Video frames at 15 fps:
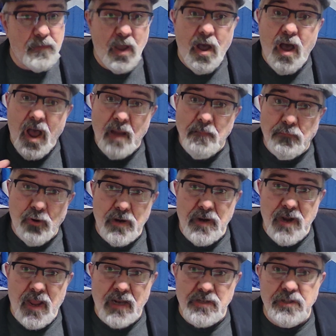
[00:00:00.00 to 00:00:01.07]
I'm Brian
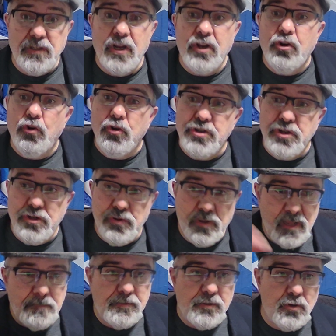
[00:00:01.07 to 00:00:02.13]
Nash, encouraging you to
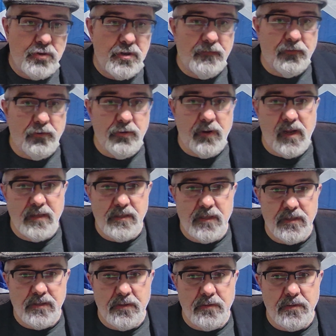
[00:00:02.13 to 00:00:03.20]
keep searching for your
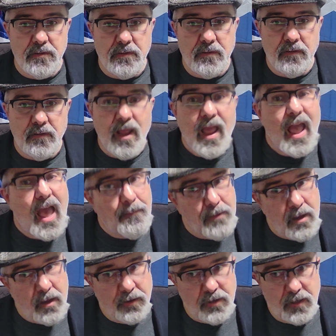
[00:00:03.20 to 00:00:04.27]
ancestors. Happy
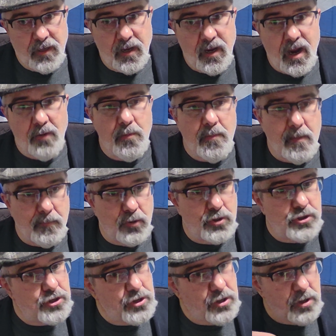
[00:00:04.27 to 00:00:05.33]
hunting, and remember,
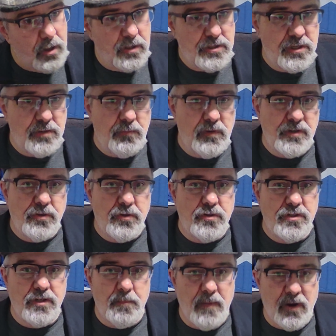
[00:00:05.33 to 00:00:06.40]
genealogy research is
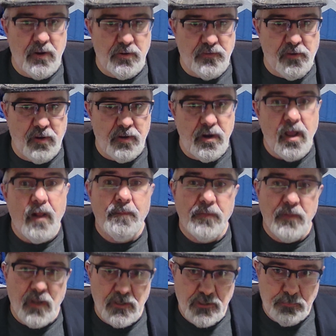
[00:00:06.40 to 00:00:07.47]
a marathon,
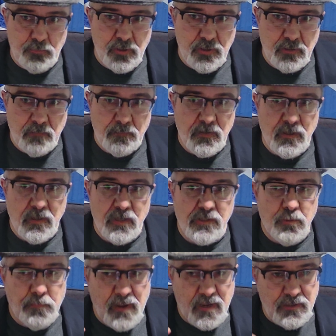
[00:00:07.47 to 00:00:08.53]
not a sprint. So
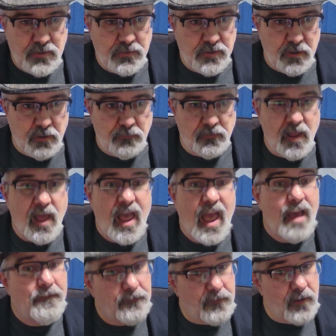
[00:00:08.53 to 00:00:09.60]
pace yourself, have
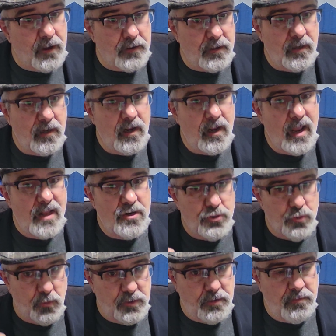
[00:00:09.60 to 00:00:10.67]
fun, and
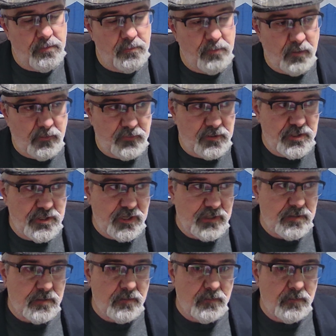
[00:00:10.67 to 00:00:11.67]
enjoy the thrill of the chase.